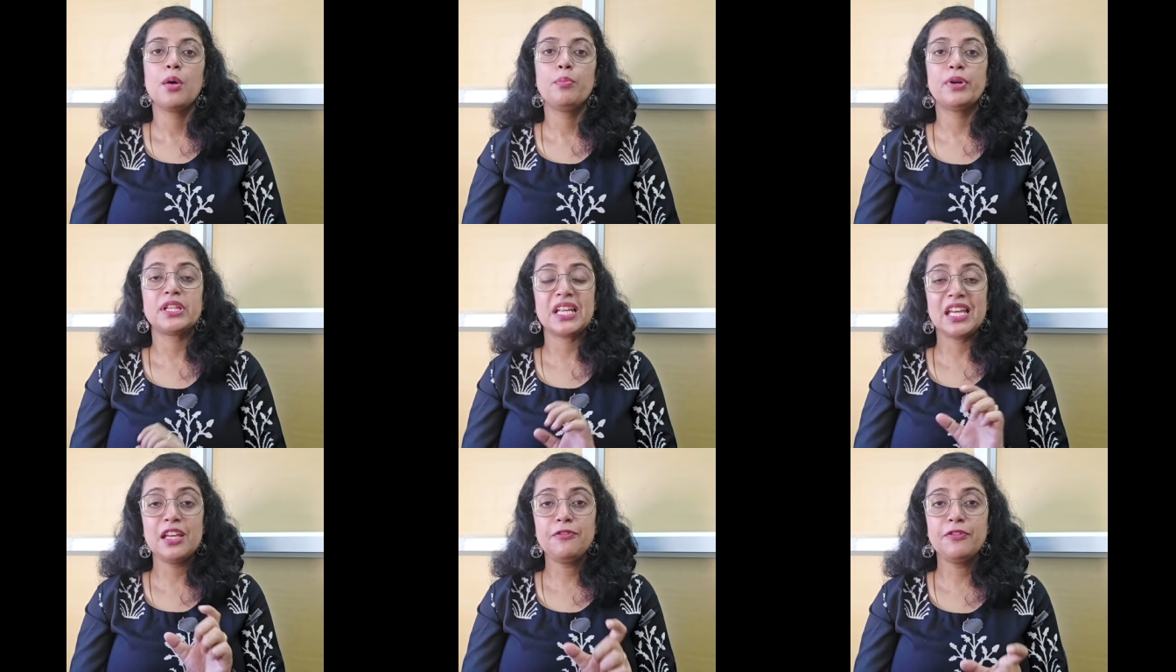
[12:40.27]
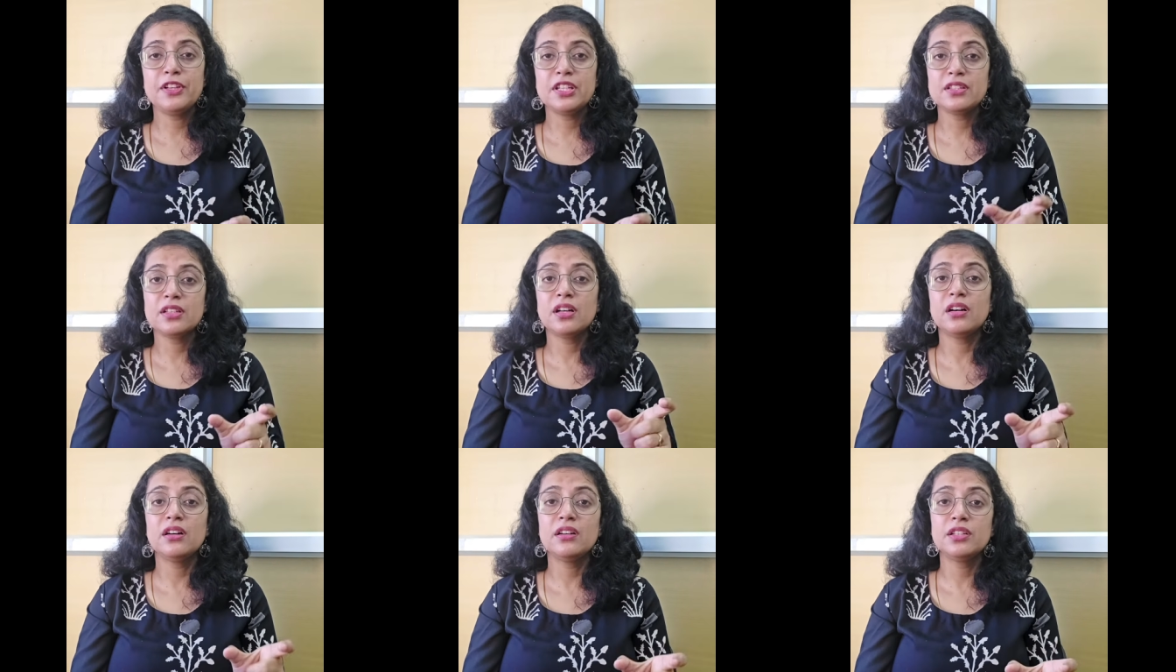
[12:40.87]
But if it is
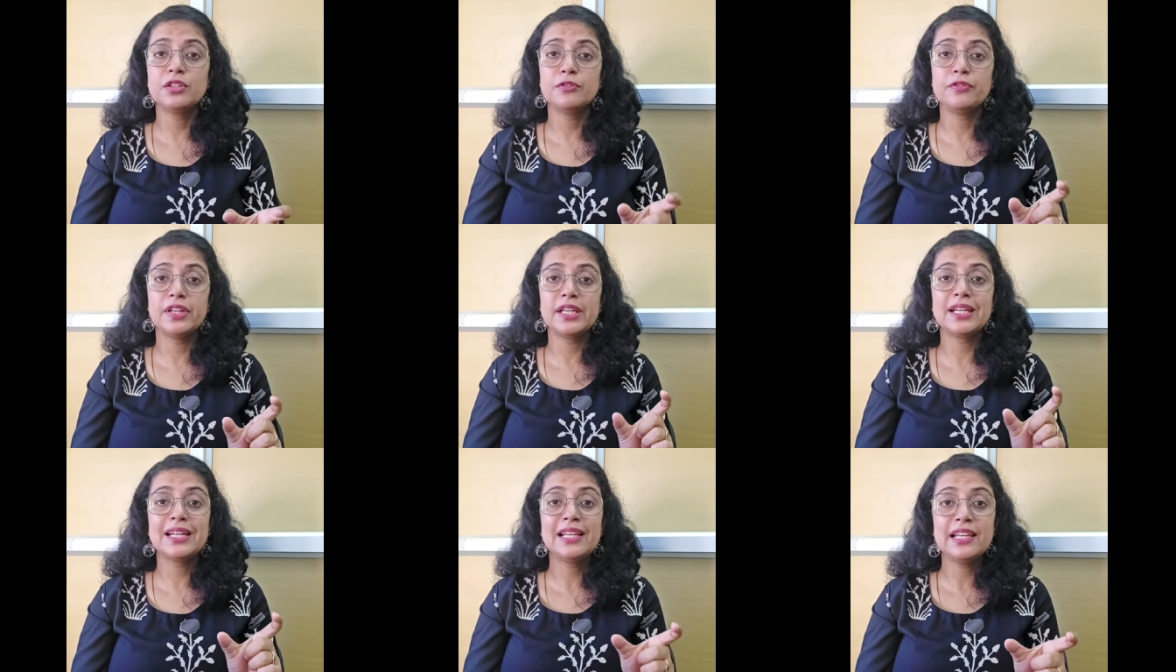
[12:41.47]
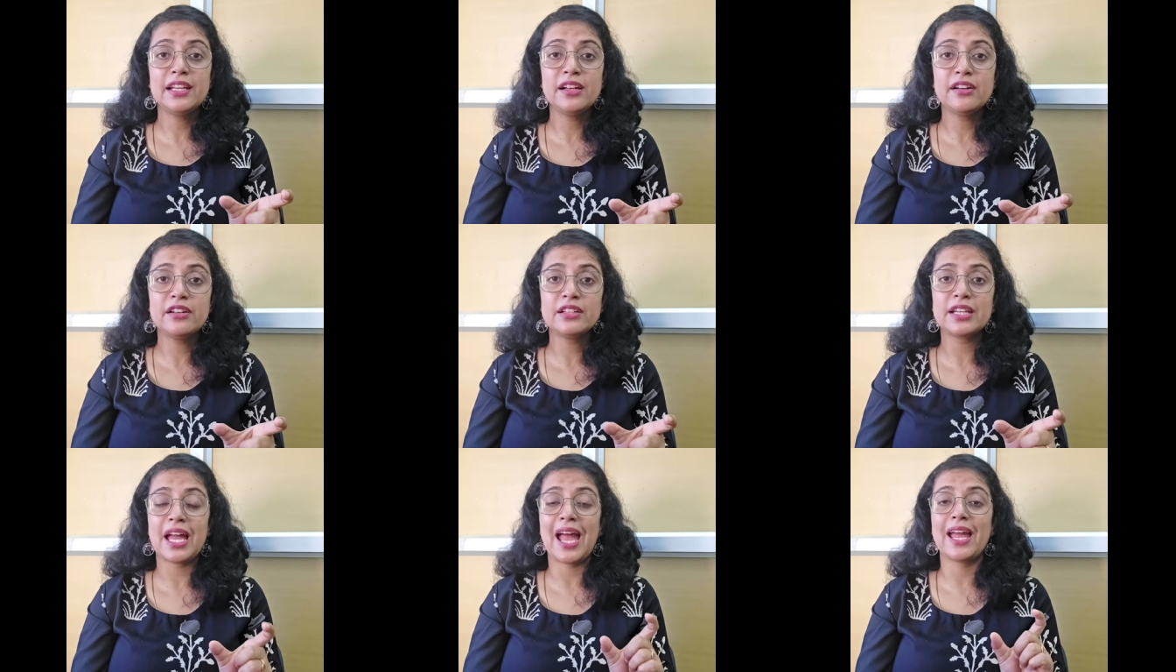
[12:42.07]
heard very
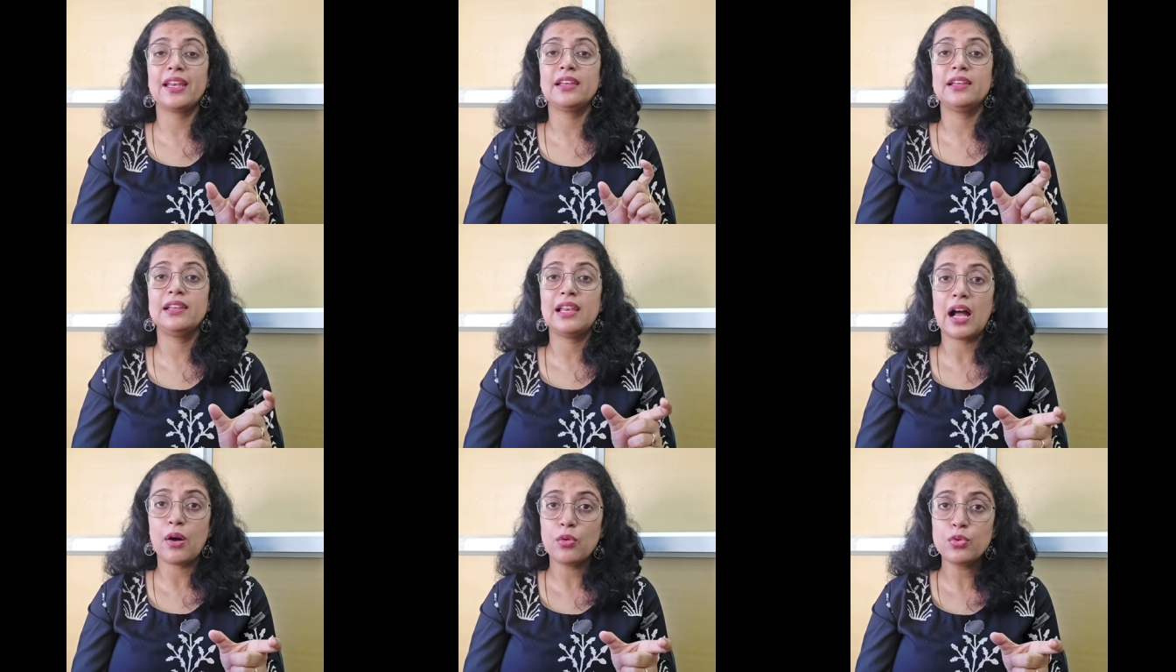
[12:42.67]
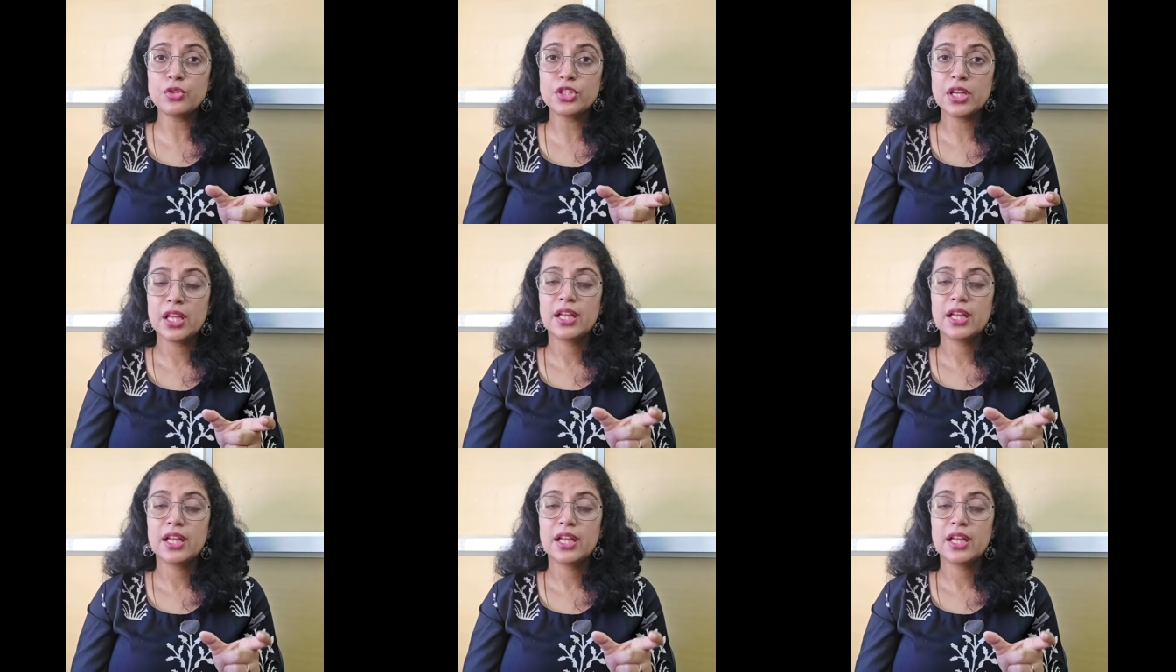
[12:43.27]
clear and loud,